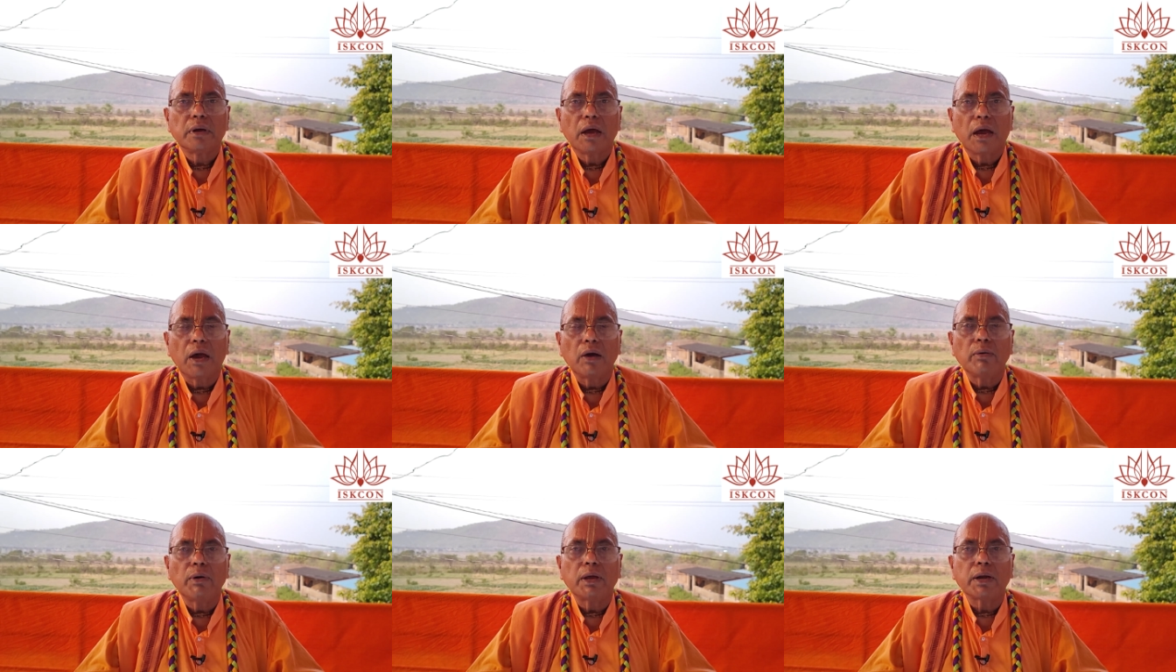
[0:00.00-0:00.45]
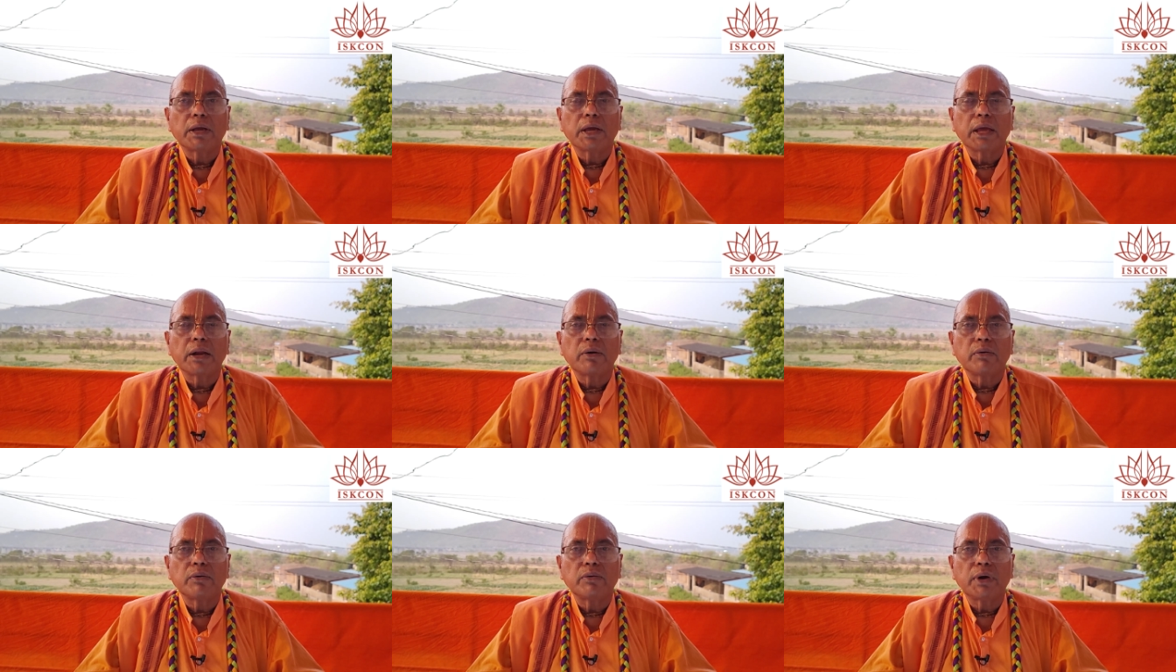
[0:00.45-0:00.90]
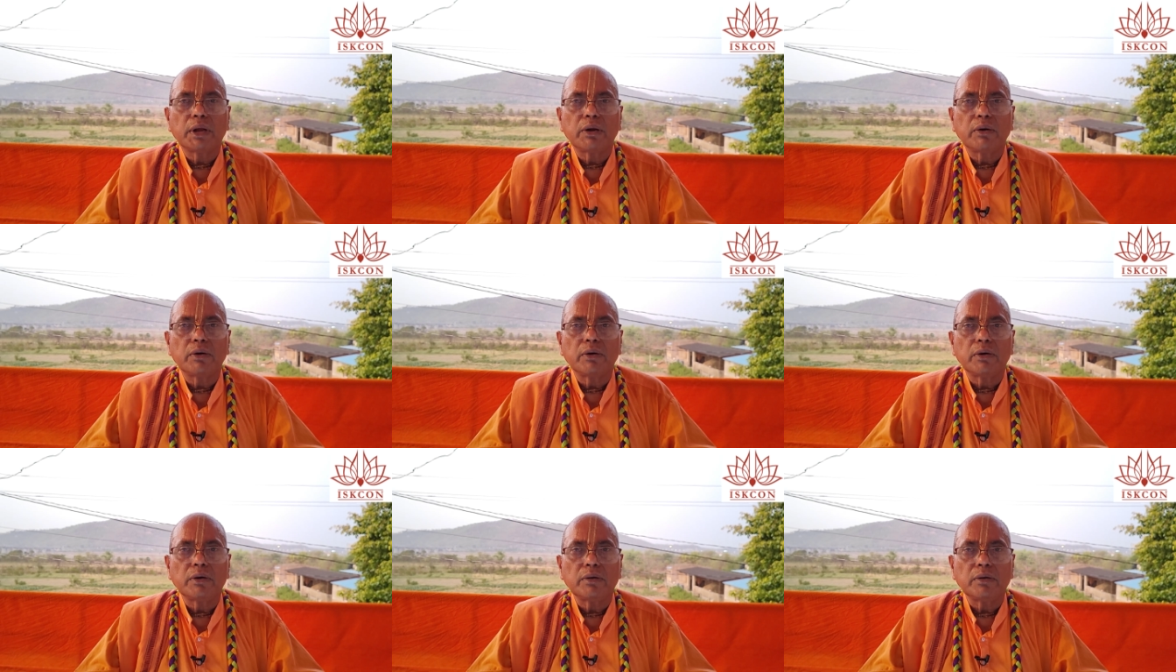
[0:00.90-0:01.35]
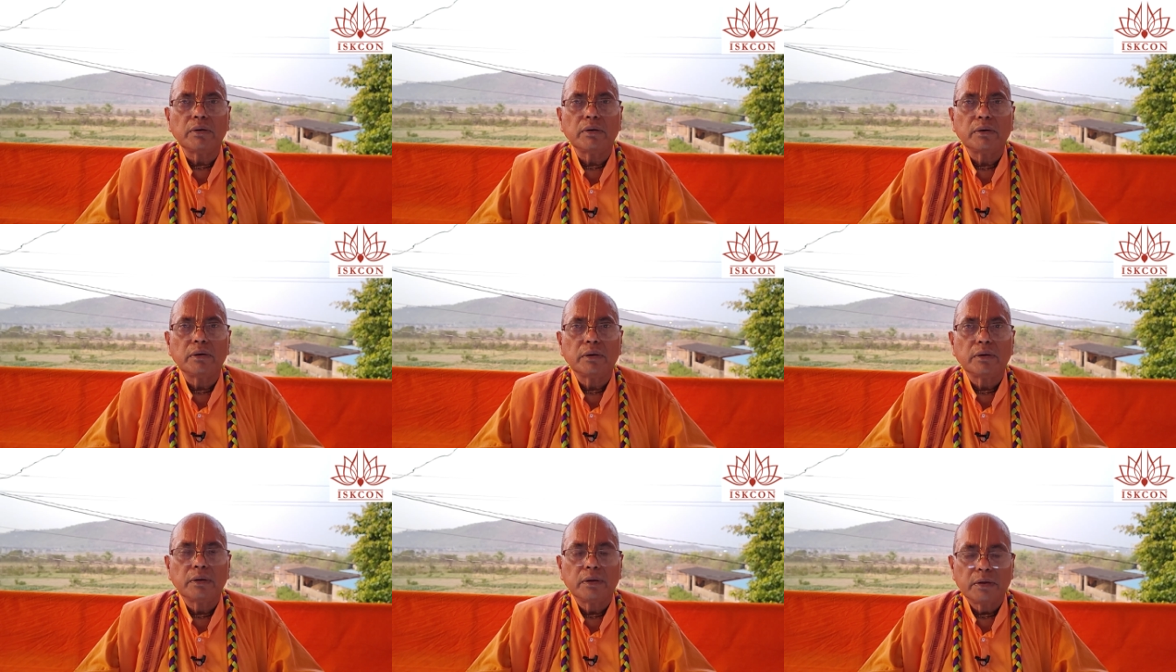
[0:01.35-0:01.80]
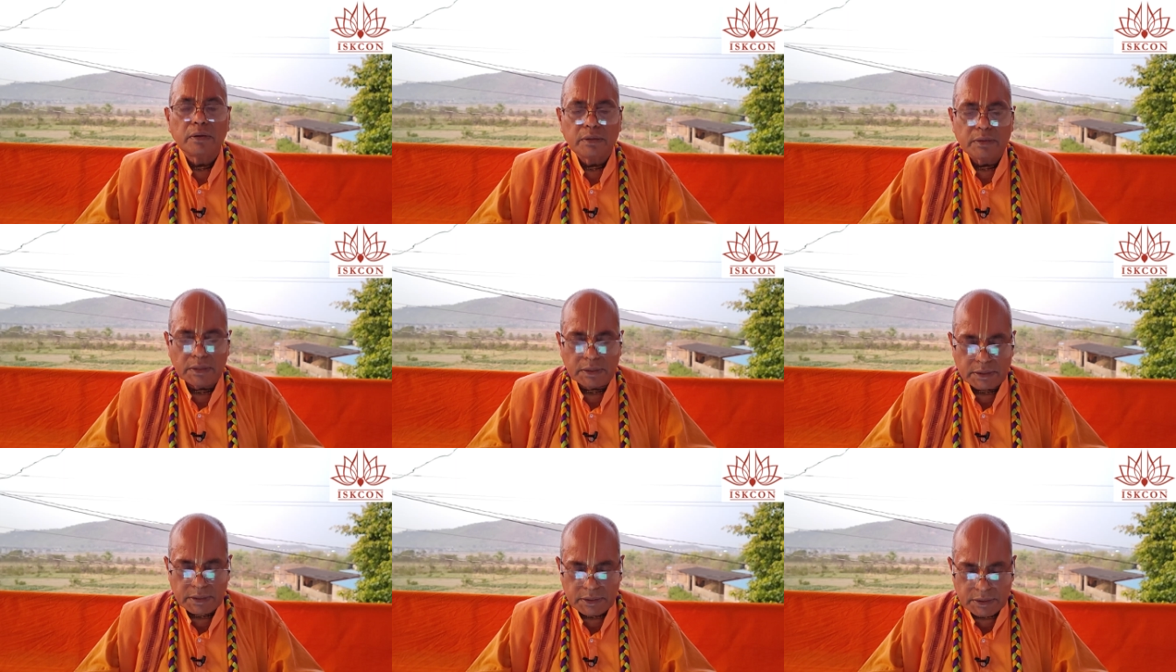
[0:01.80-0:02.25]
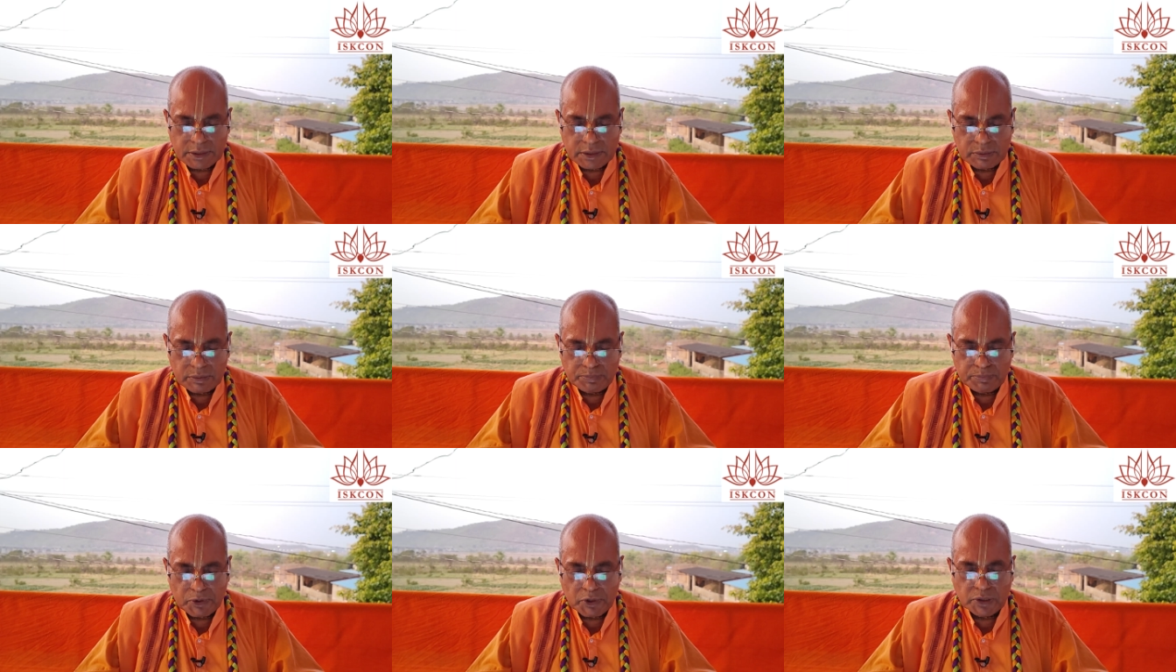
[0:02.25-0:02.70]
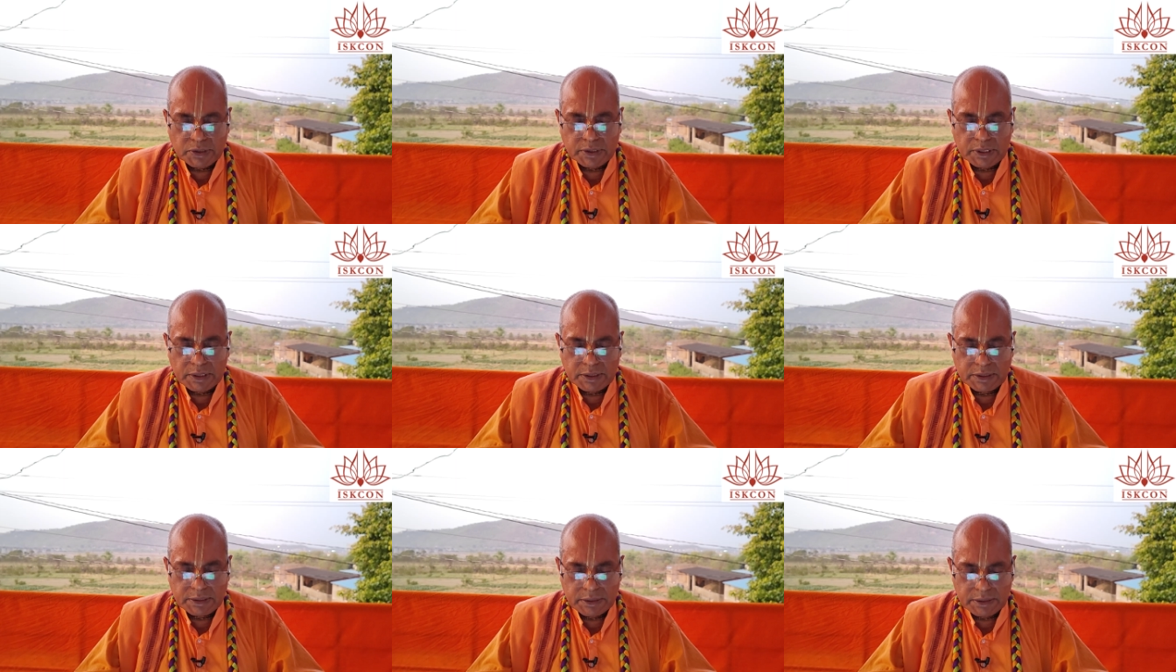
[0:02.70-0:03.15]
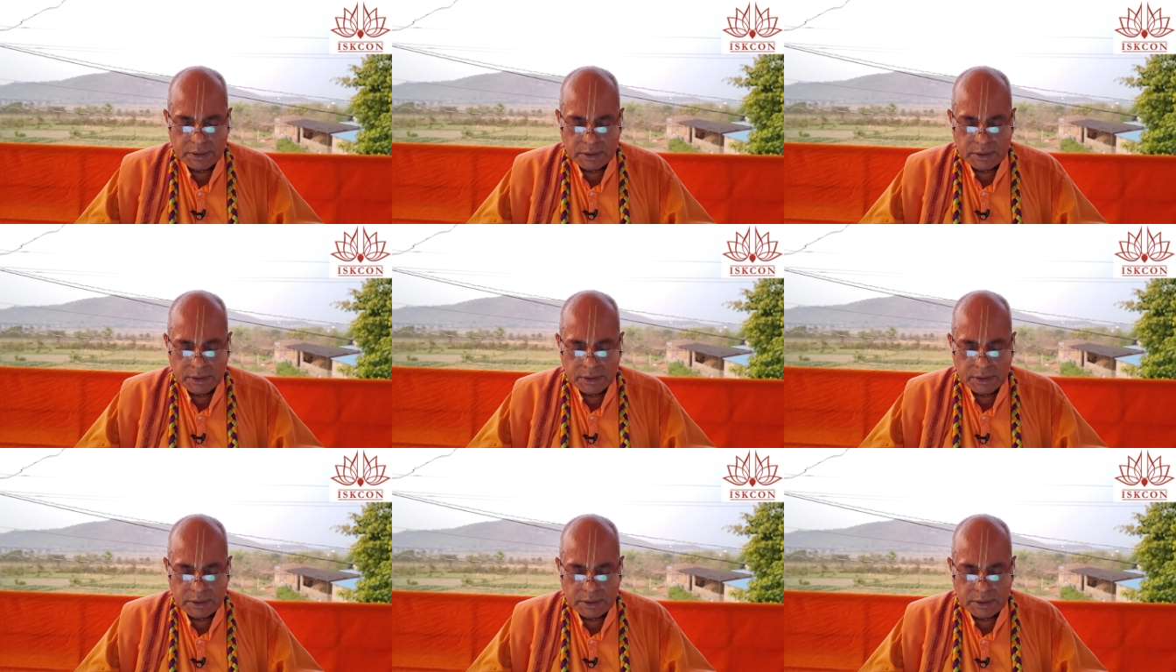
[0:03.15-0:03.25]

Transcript: How can one know? This is the process.